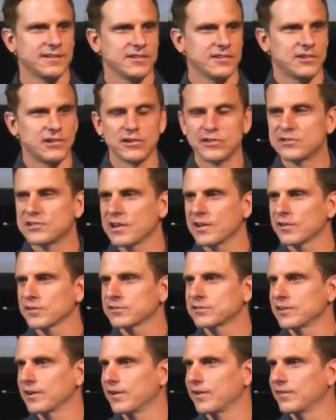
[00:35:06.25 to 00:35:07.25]
to your jail
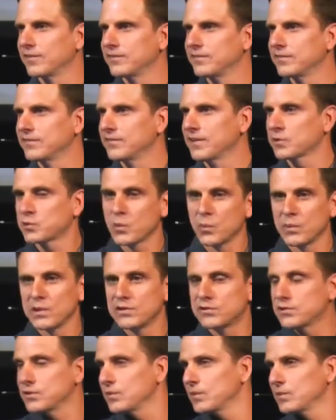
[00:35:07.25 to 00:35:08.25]
cell. That's what we
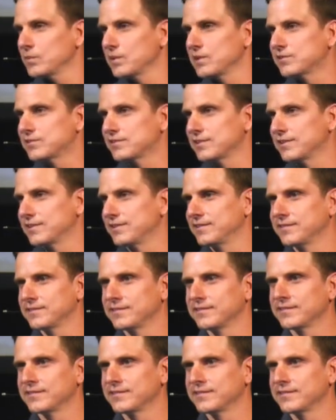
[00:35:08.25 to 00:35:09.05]
do when we sin.